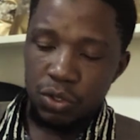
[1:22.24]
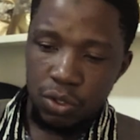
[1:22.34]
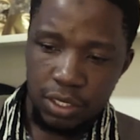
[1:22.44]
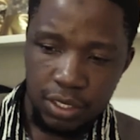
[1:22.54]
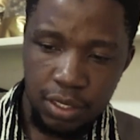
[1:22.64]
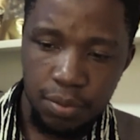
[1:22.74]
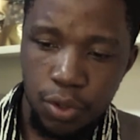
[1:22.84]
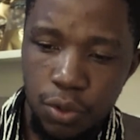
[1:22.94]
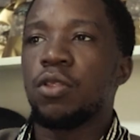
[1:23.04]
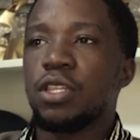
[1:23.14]
reason is
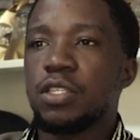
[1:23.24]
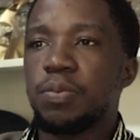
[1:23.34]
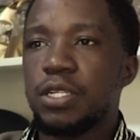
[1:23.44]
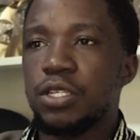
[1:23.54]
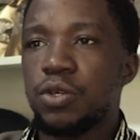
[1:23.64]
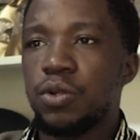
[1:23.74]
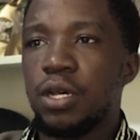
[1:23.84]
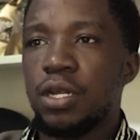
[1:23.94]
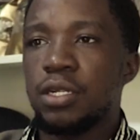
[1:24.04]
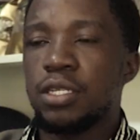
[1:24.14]
simple. On this
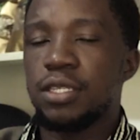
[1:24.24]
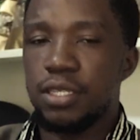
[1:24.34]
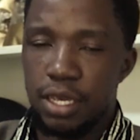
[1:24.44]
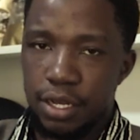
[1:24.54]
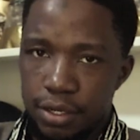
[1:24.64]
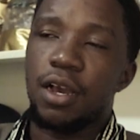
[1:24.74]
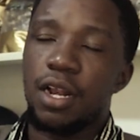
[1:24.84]
particular design the